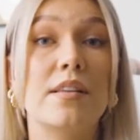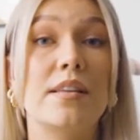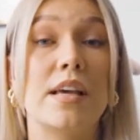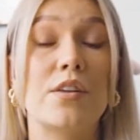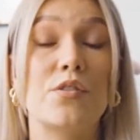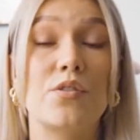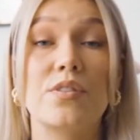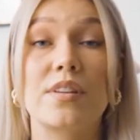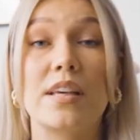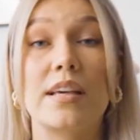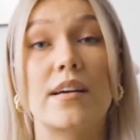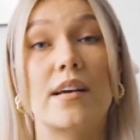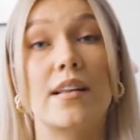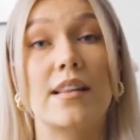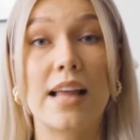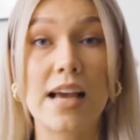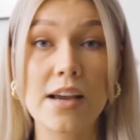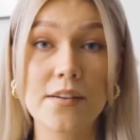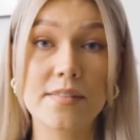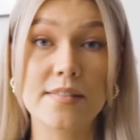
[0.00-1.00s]
Then you take a
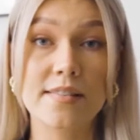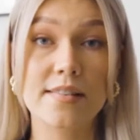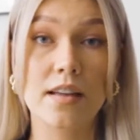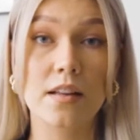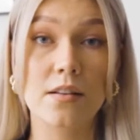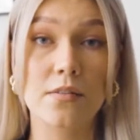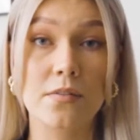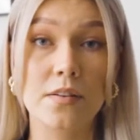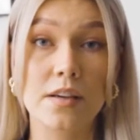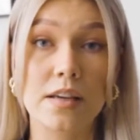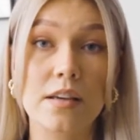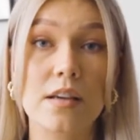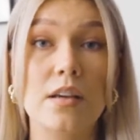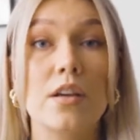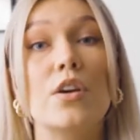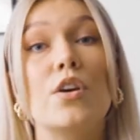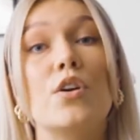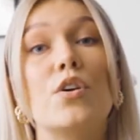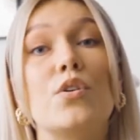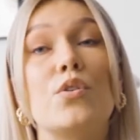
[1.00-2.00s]
live selfie.
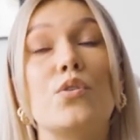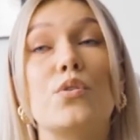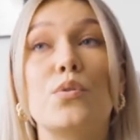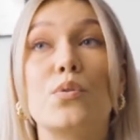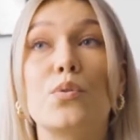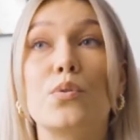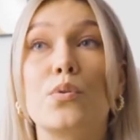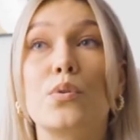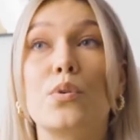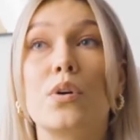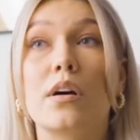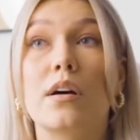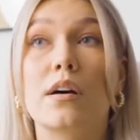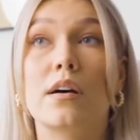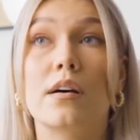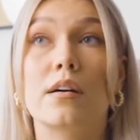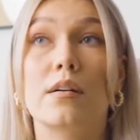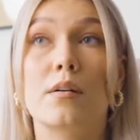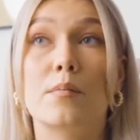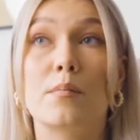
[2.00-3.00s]
You
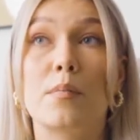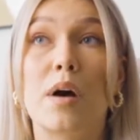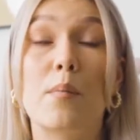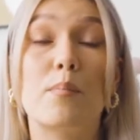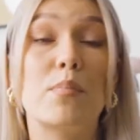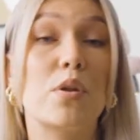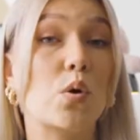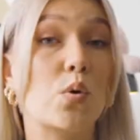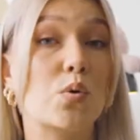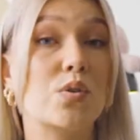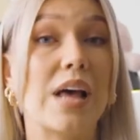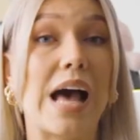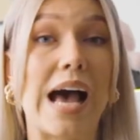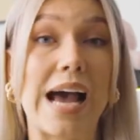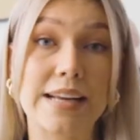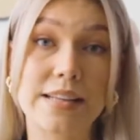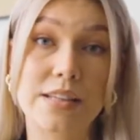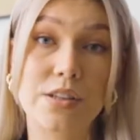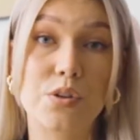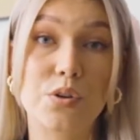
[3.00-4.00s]
upload
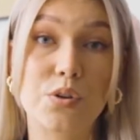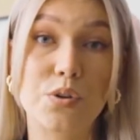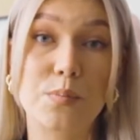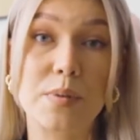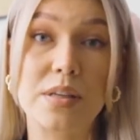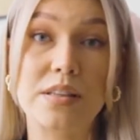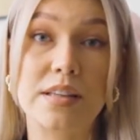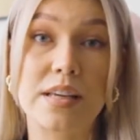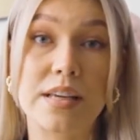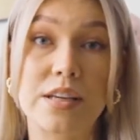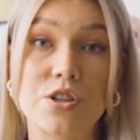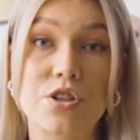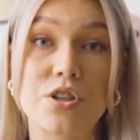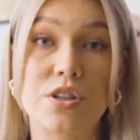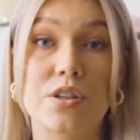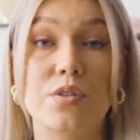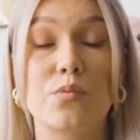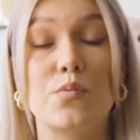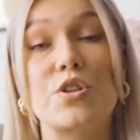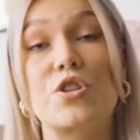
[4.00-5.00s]
ID
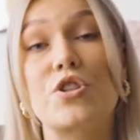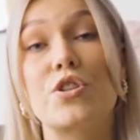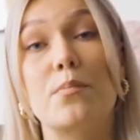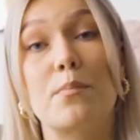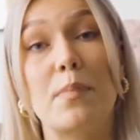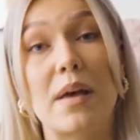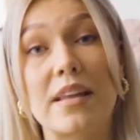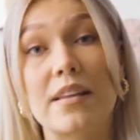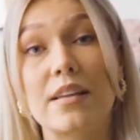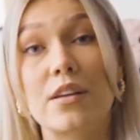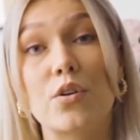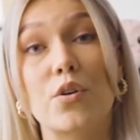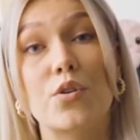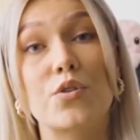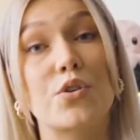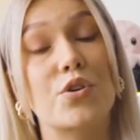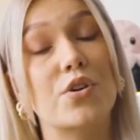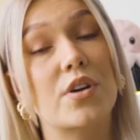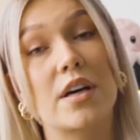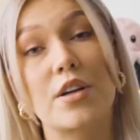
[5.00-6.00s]
documentation, which depending
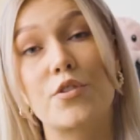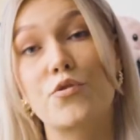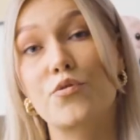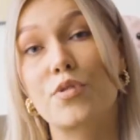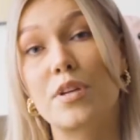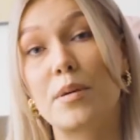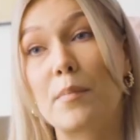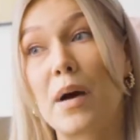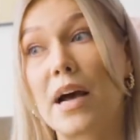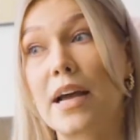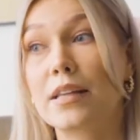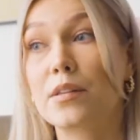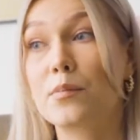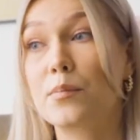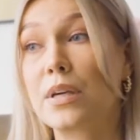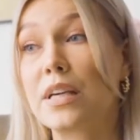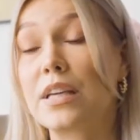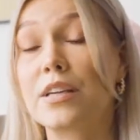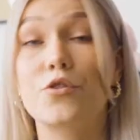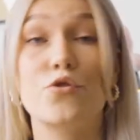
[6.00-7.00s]
on your country might
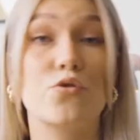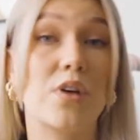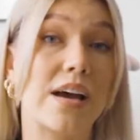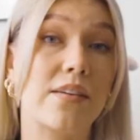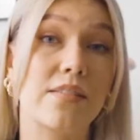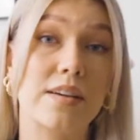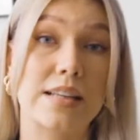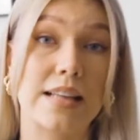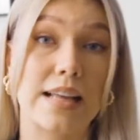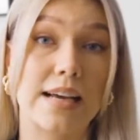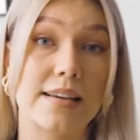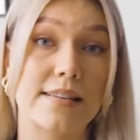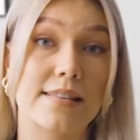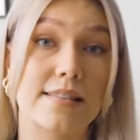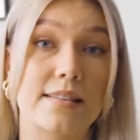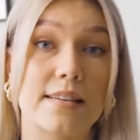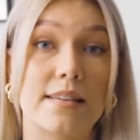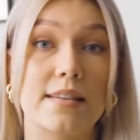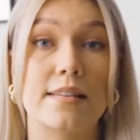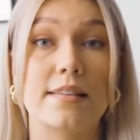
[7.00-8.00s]
be driving
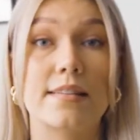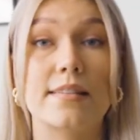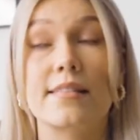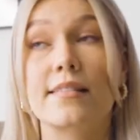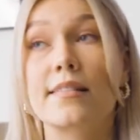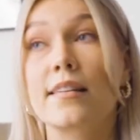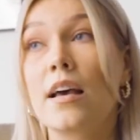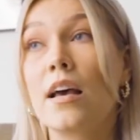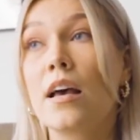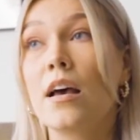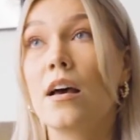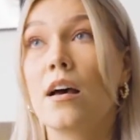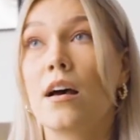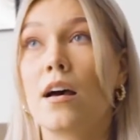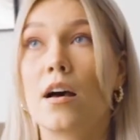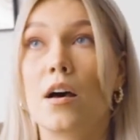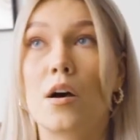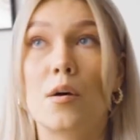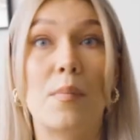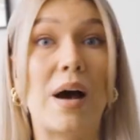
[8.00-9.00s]
license,
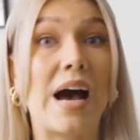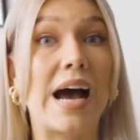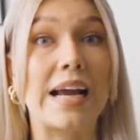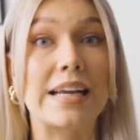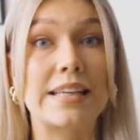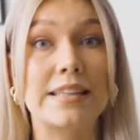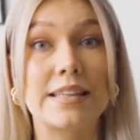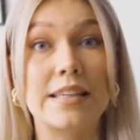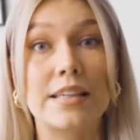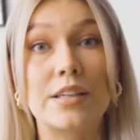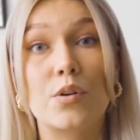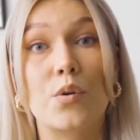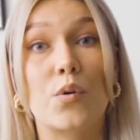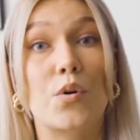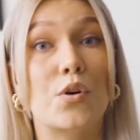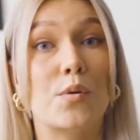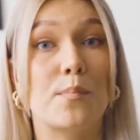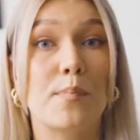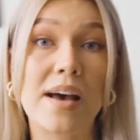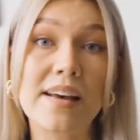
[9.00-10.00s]
ID
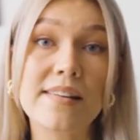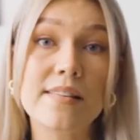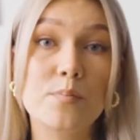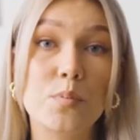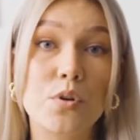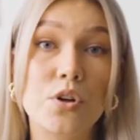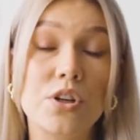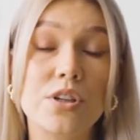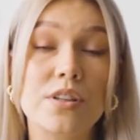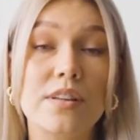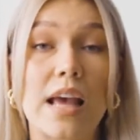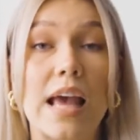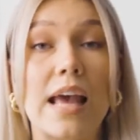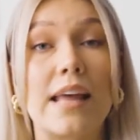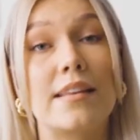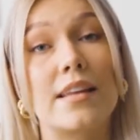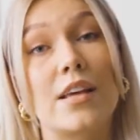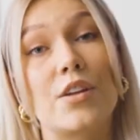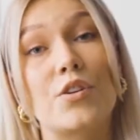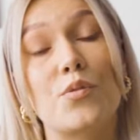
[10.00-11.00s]
or passport.
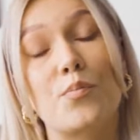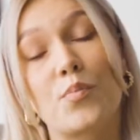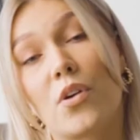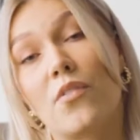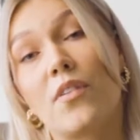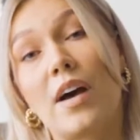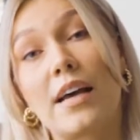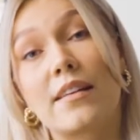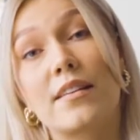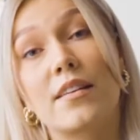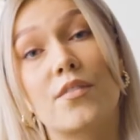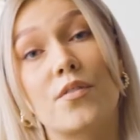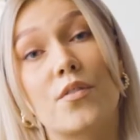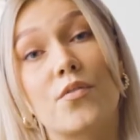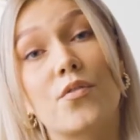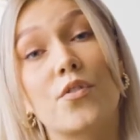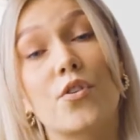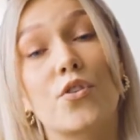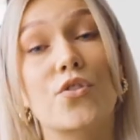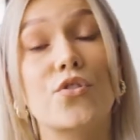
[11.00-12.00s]
And you provide us
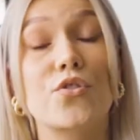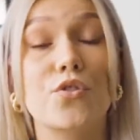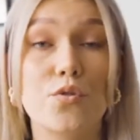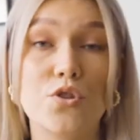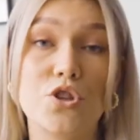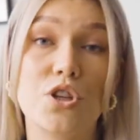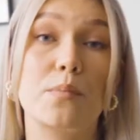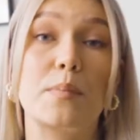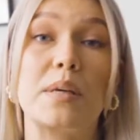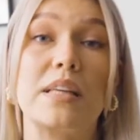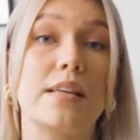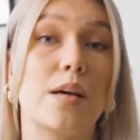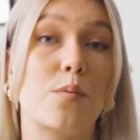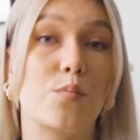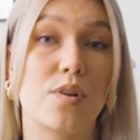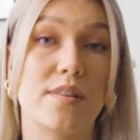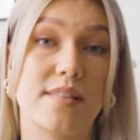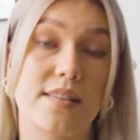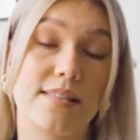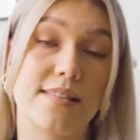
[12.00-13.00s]
with your social media
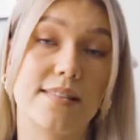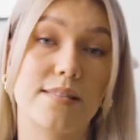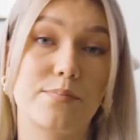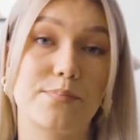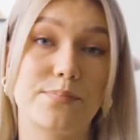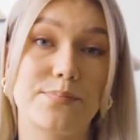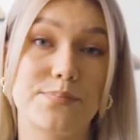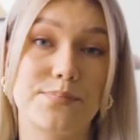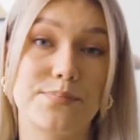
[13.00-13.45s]
presence.